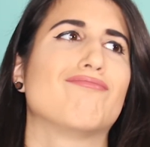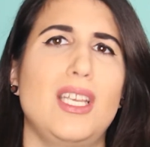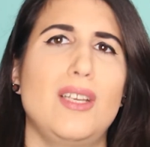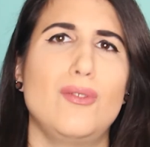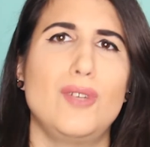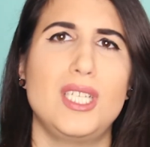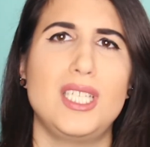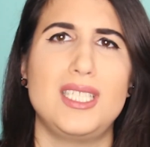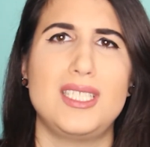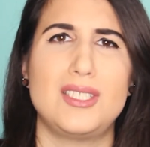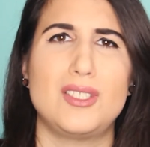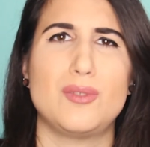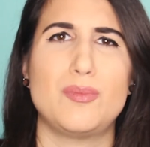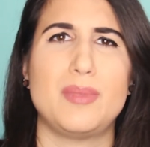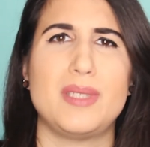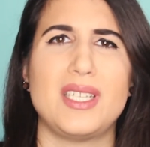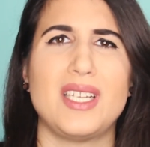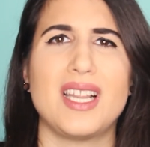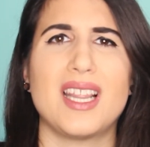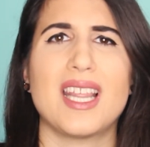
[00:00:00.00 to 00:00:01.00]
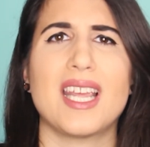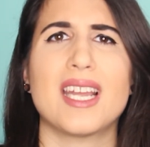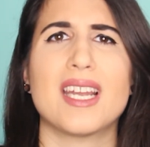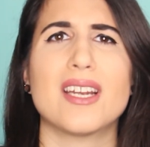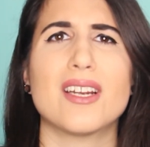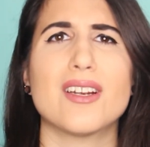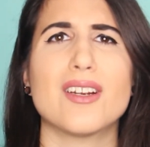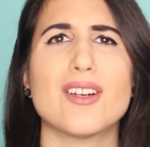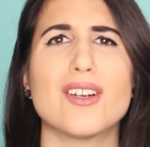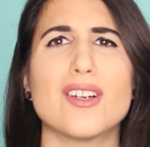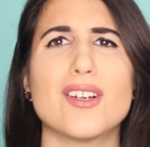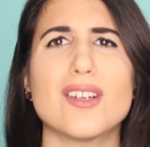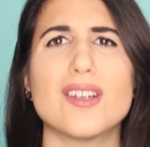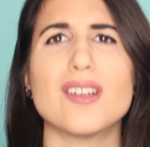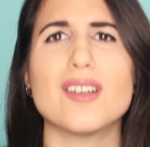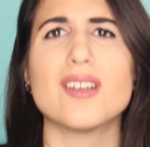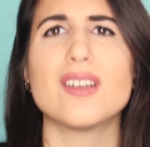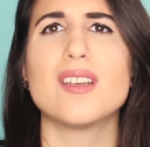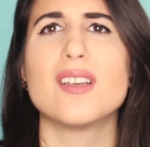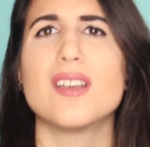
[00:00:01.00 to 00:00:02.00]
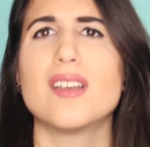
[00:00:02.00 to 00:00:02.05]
anyone to be there.